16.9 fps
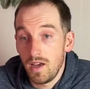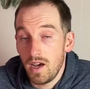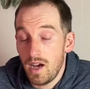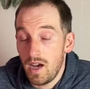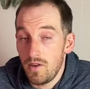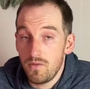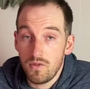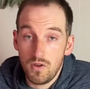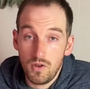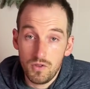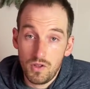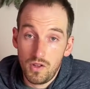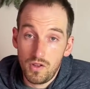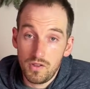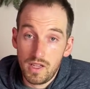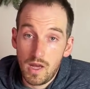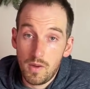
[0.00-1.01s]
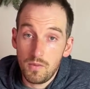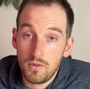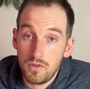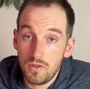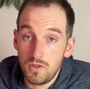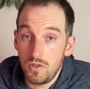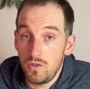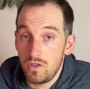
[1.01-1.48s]
I froze all those
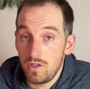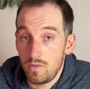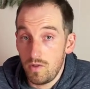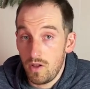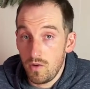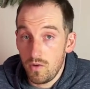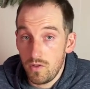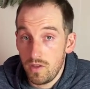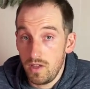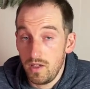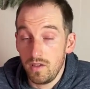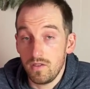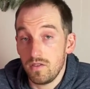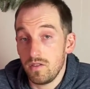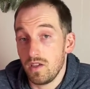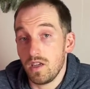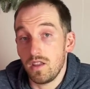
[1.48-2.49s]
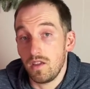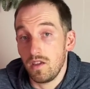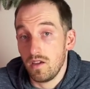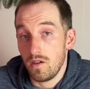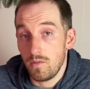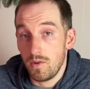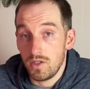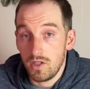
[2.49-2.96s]
apples and used them in other things. Like I think
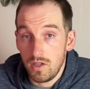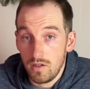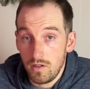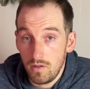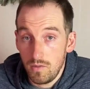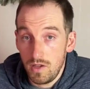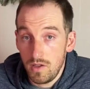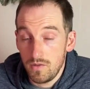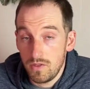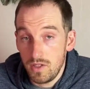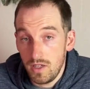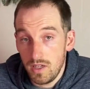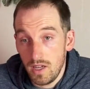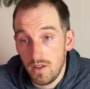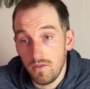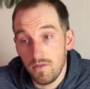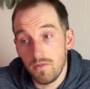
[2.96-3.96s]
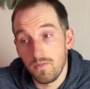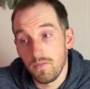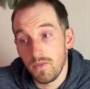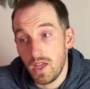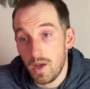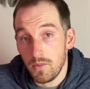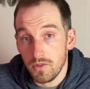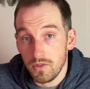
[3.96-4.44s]
on my channel you may have seen, I have
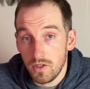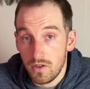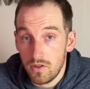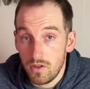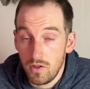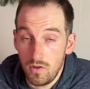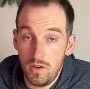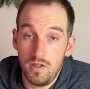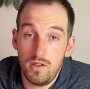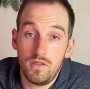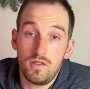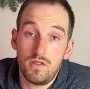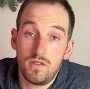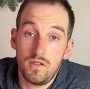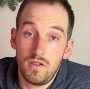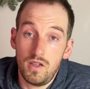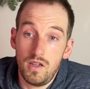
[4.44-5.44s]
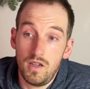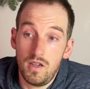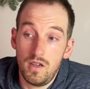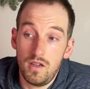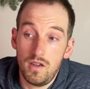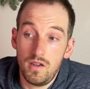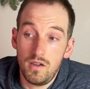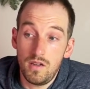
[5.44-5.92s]
apple cider donuts,
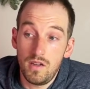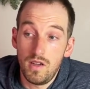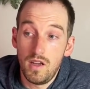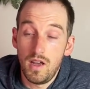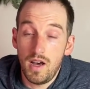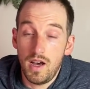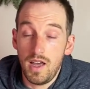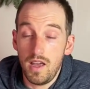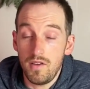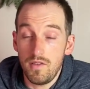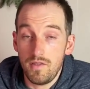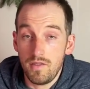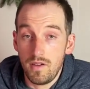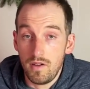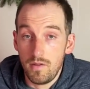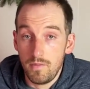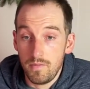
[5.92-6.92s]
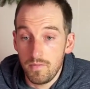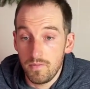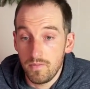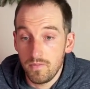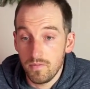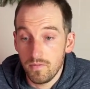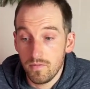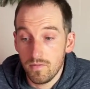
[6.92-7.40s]
and I have
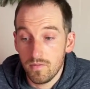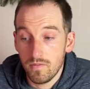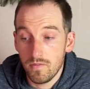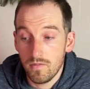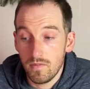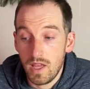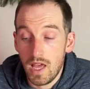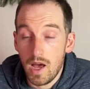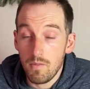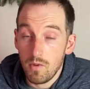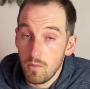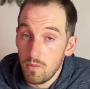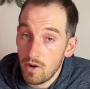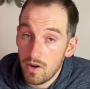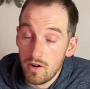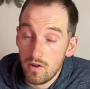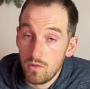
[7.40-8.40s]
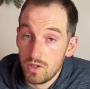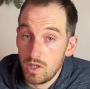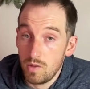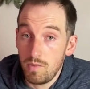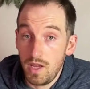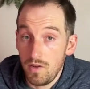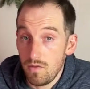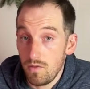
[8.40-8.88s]
apple butter, which I
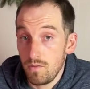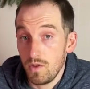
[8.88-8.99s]
made from